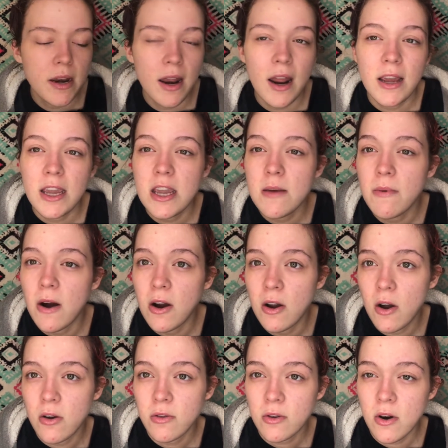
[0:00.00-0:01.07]
And I keep all
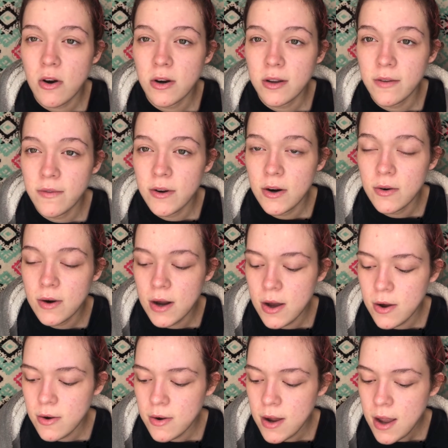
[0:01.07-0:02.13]
y'all's cards. If you don't
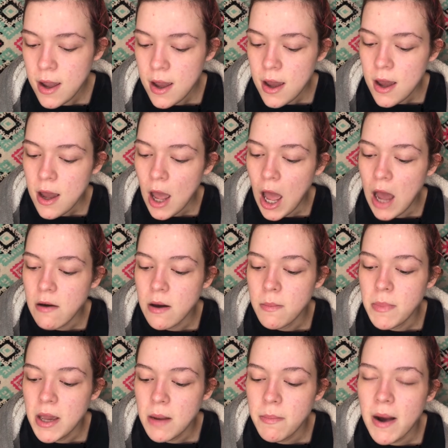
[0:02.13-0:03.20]
know, I have a
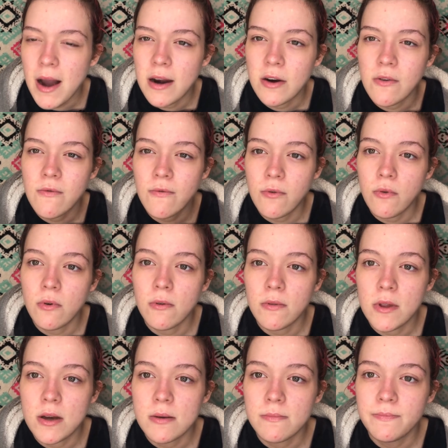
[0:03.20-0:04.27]
big binder full of
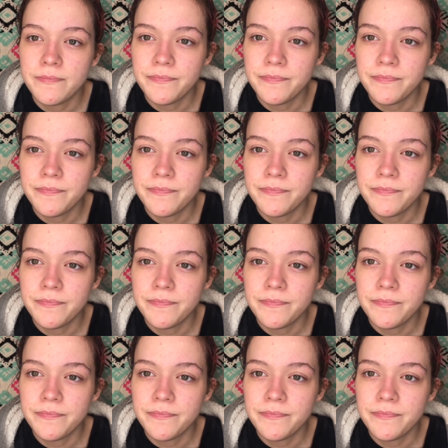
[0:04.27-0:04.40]
them